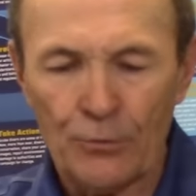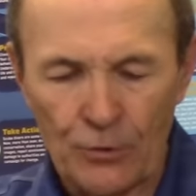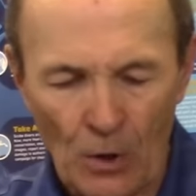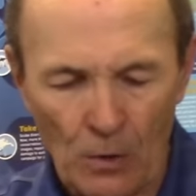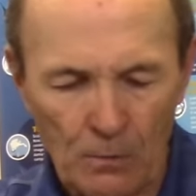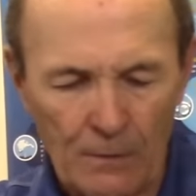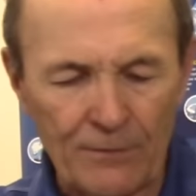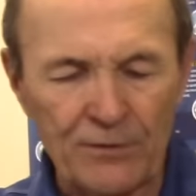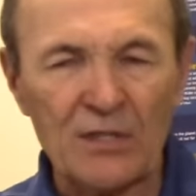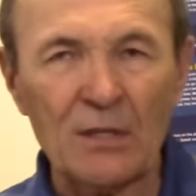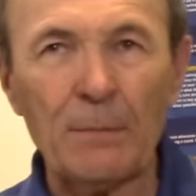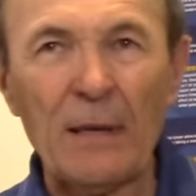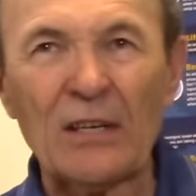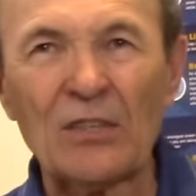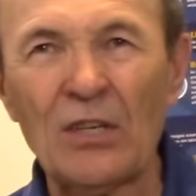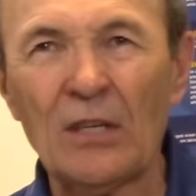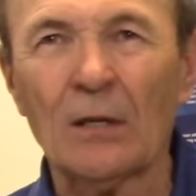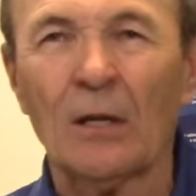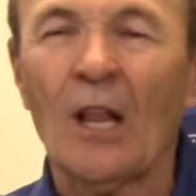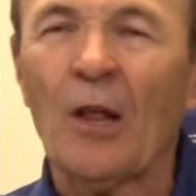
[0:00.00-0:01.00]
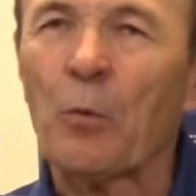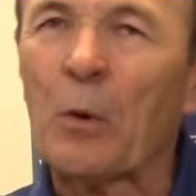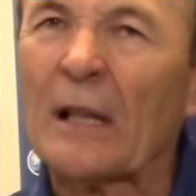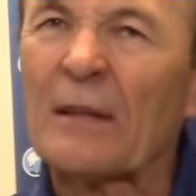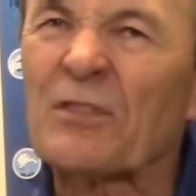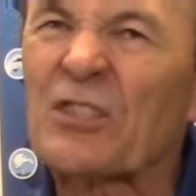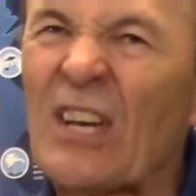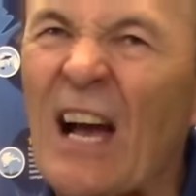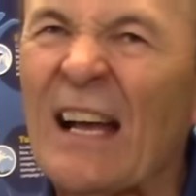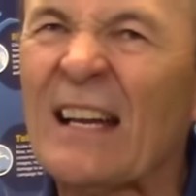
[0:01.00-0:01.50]
So what was the big deal?
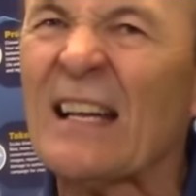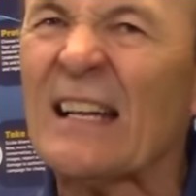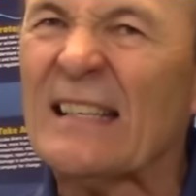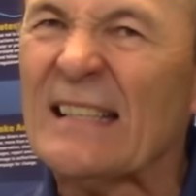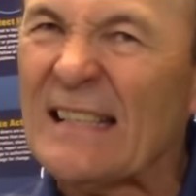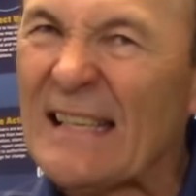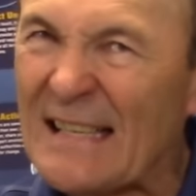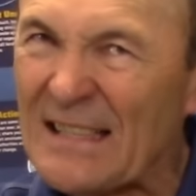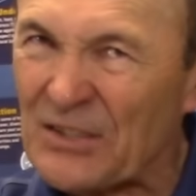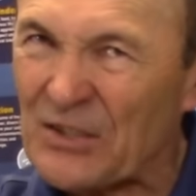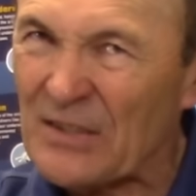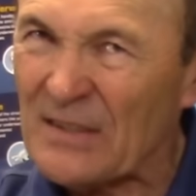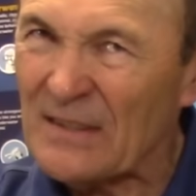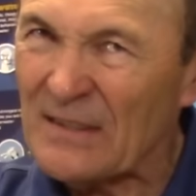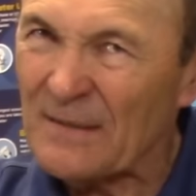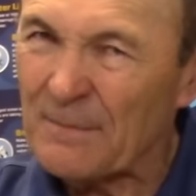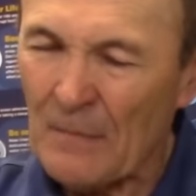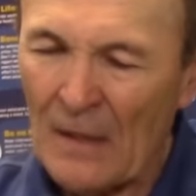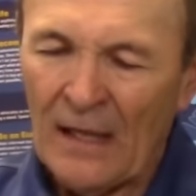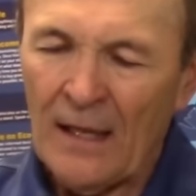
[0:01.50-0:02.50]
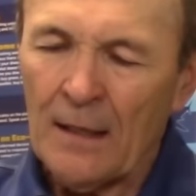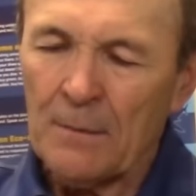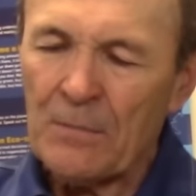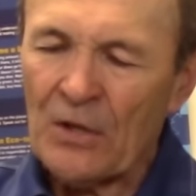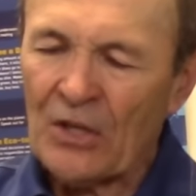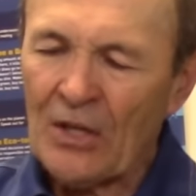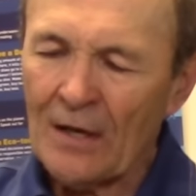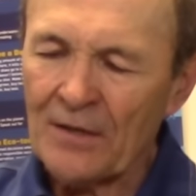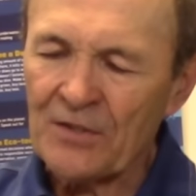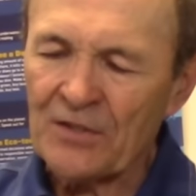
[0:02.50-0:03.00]
Well, it was kind of neat
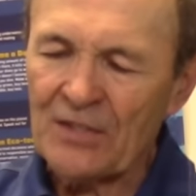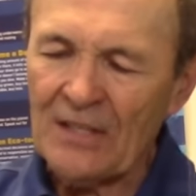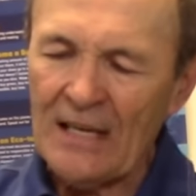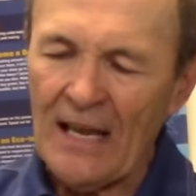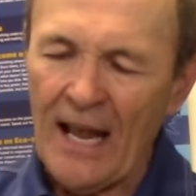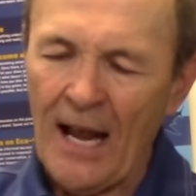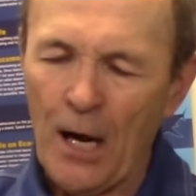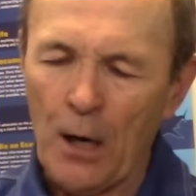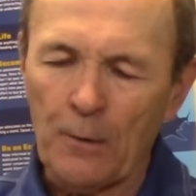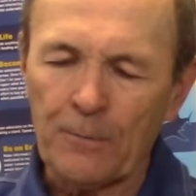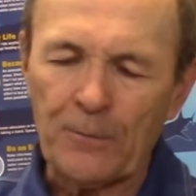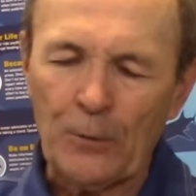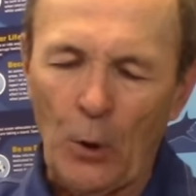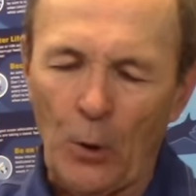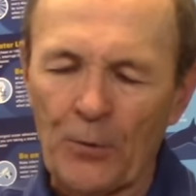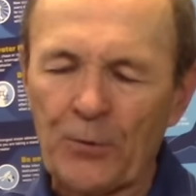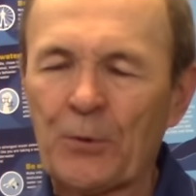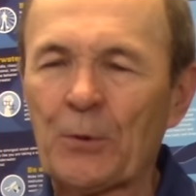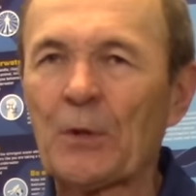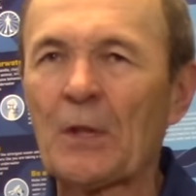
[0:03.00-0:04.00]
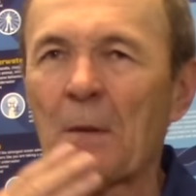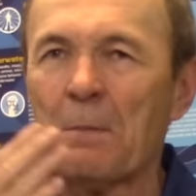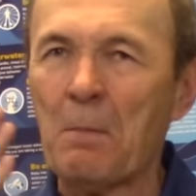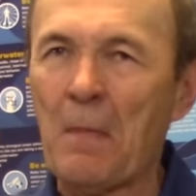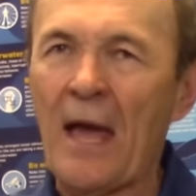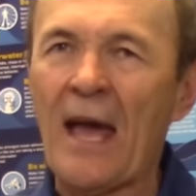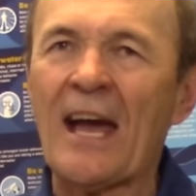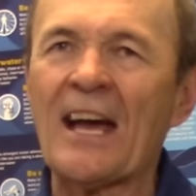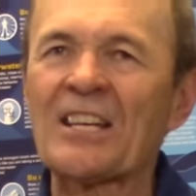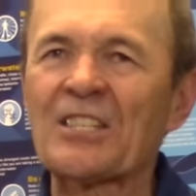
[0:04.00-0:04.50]
because the airflow through the
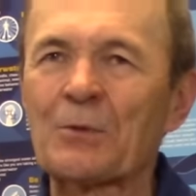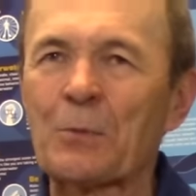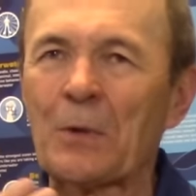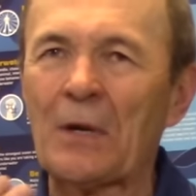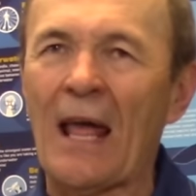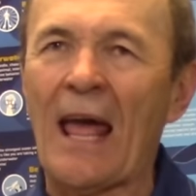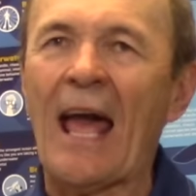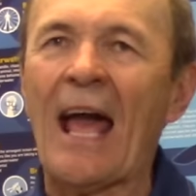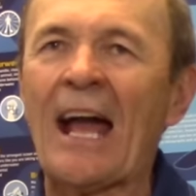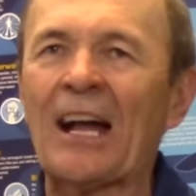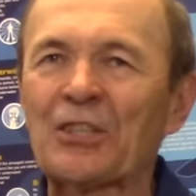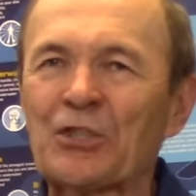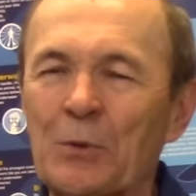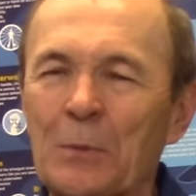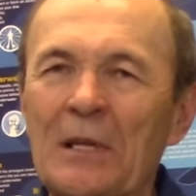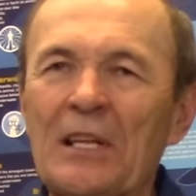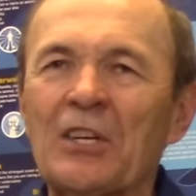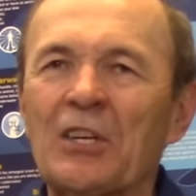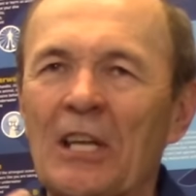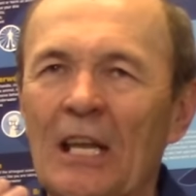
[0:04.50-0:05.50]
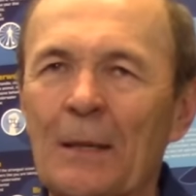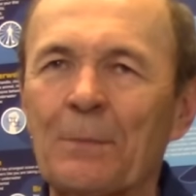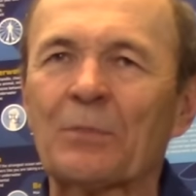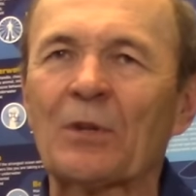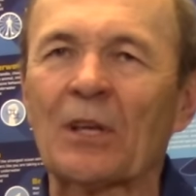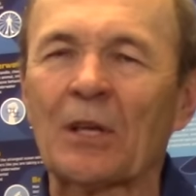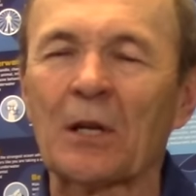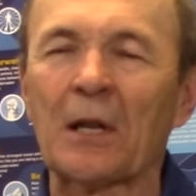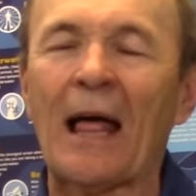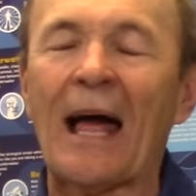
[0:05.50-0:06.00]
mask would actually
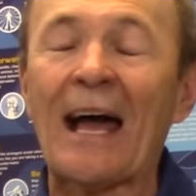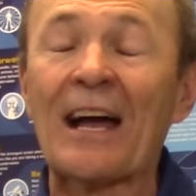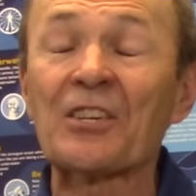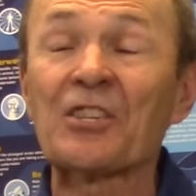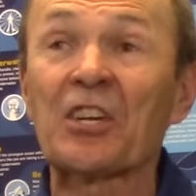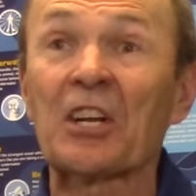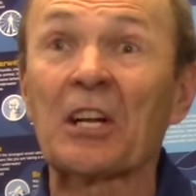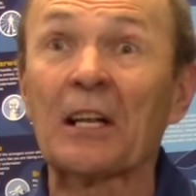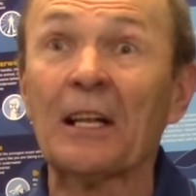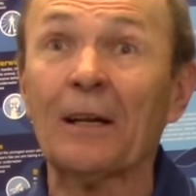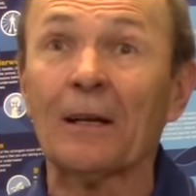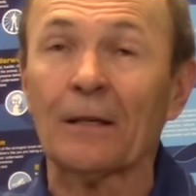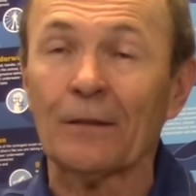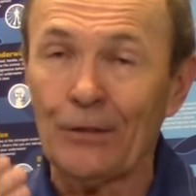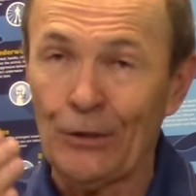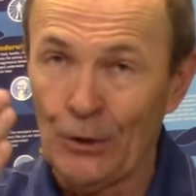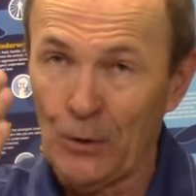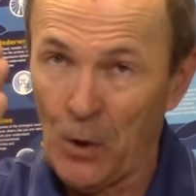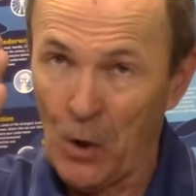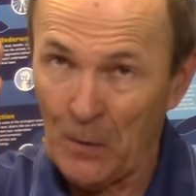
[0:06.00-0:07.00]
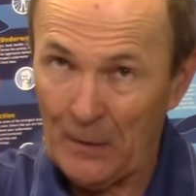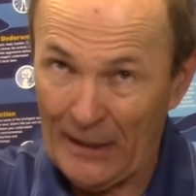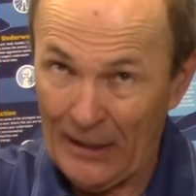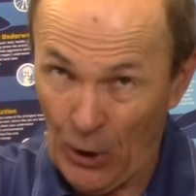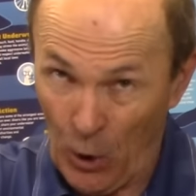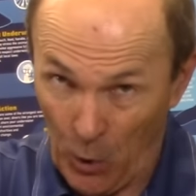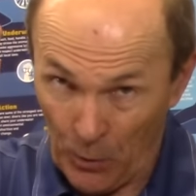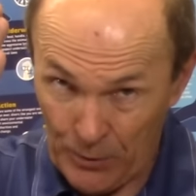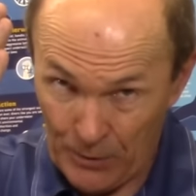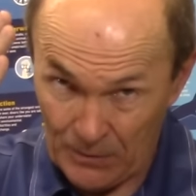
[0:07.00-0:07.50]
keep the glass clear. You already
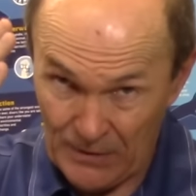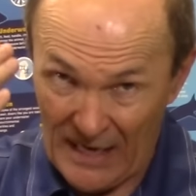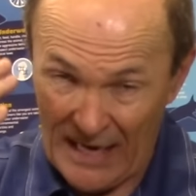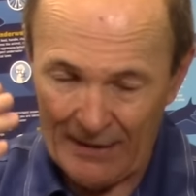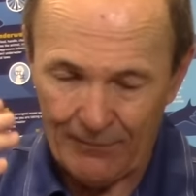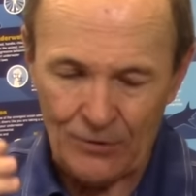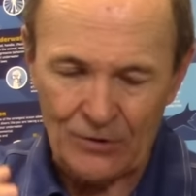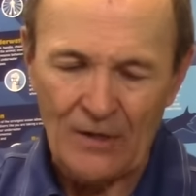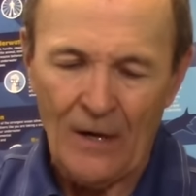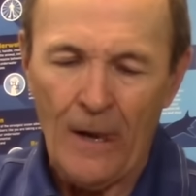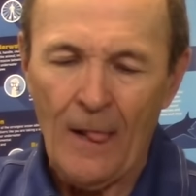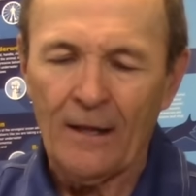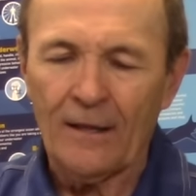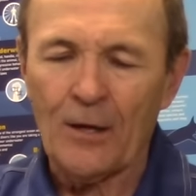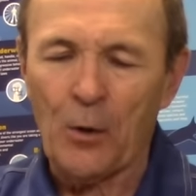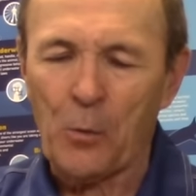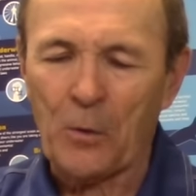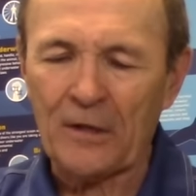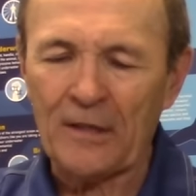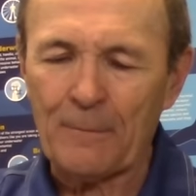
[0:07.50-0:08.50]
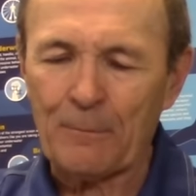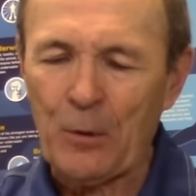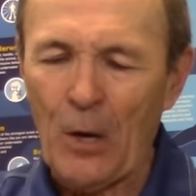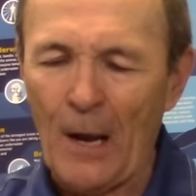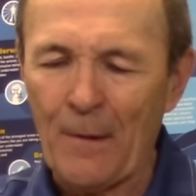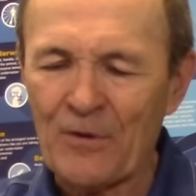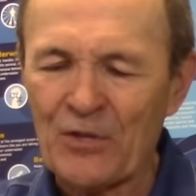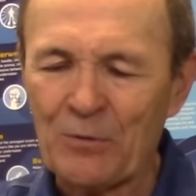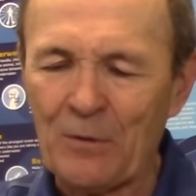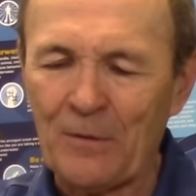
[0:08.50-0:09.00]
know, you divers, that one of the
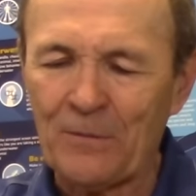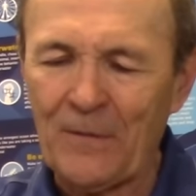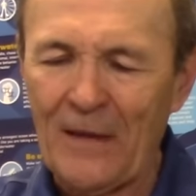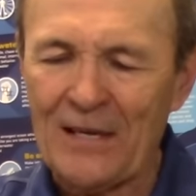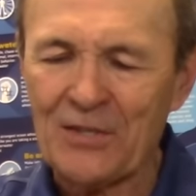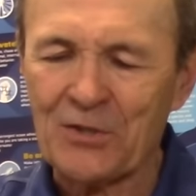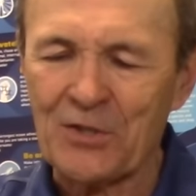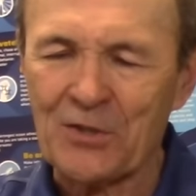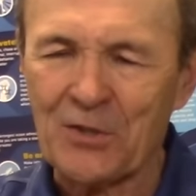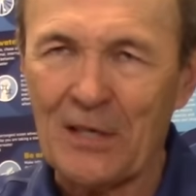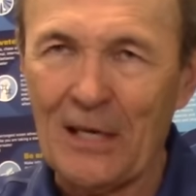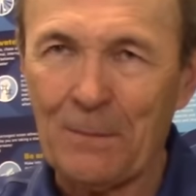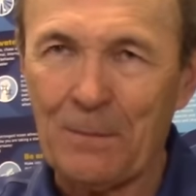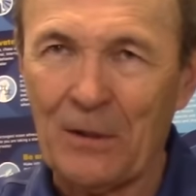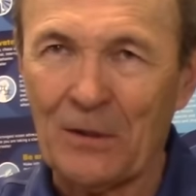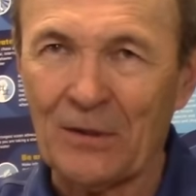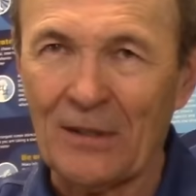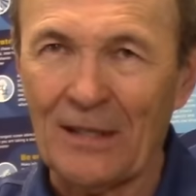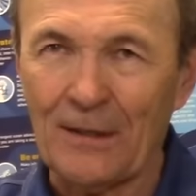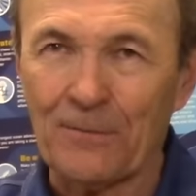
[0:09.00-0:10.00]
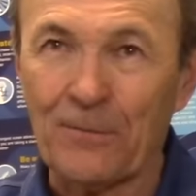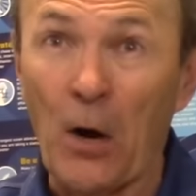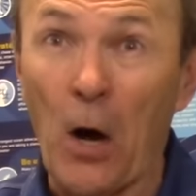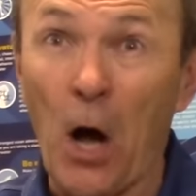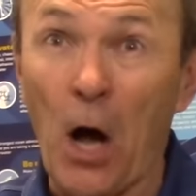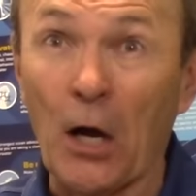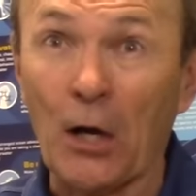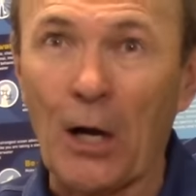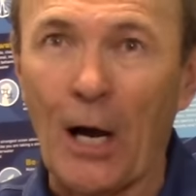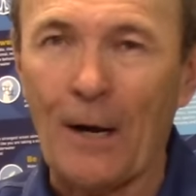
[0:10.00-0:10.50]
problems we face is keeping the
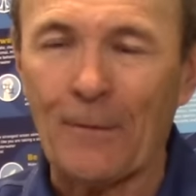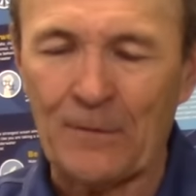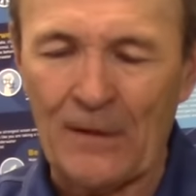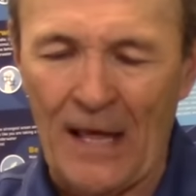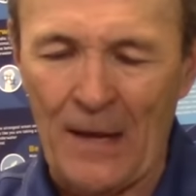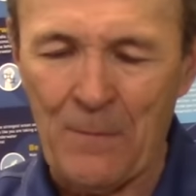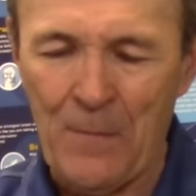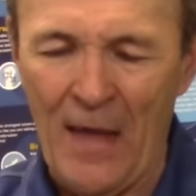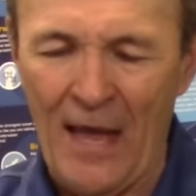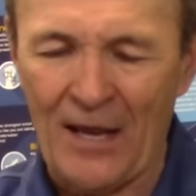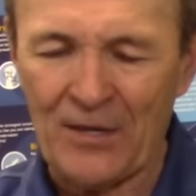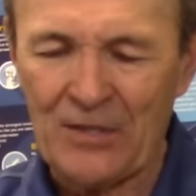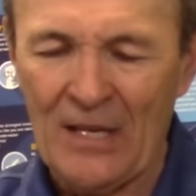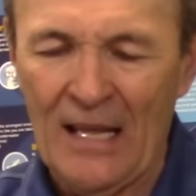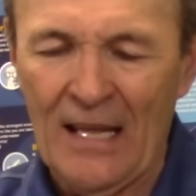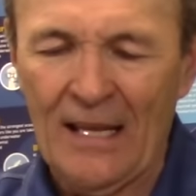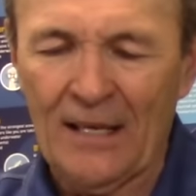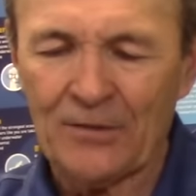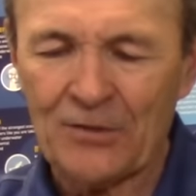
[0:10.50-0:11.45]
fog off of that mask.